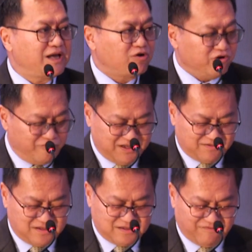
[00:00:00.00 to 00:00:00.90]
economic
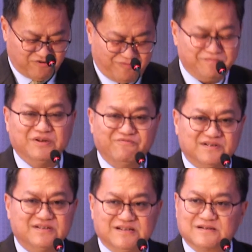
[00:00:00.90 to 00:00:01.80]
development
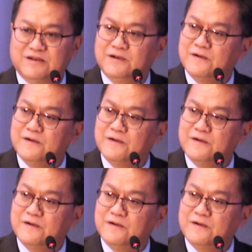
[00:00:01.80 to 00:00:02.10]
further,